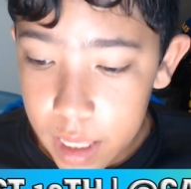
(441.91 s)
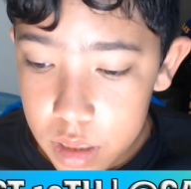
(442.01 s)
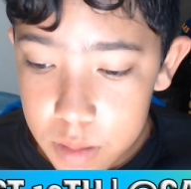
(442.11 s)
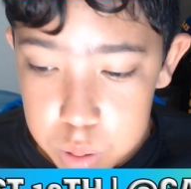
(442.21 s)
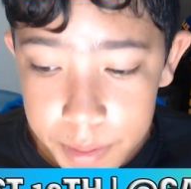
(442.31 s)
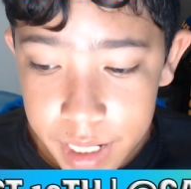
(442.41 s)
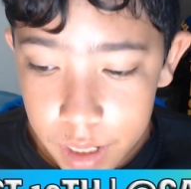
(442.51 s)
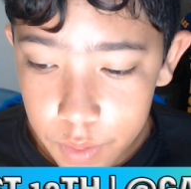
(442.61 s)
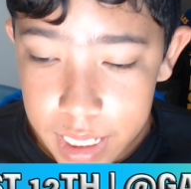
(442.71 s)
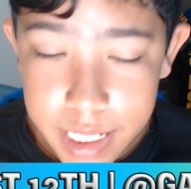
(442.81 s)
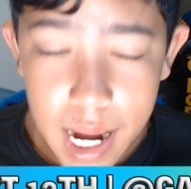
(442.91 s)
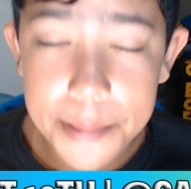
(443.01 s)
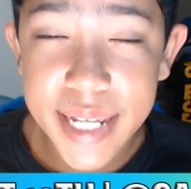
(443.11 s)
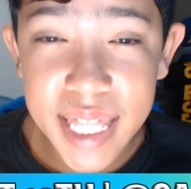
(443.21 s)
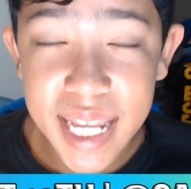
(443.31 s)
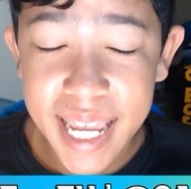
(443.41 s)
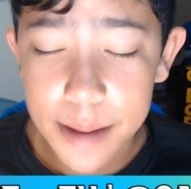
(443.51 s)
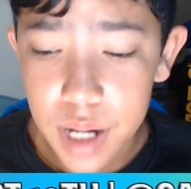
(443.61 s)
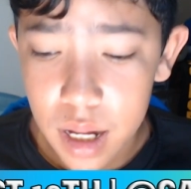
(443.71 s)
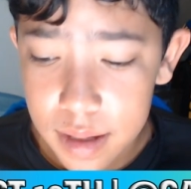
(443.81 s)
They're probably going to win this game. It's at the
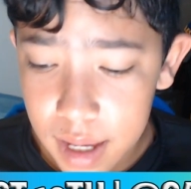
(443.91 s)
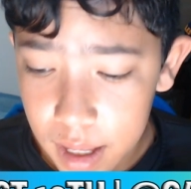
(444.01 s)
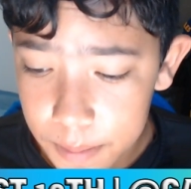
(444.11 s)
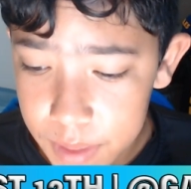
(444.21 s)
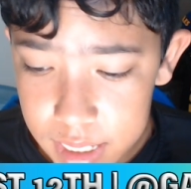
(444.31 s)
Gabba.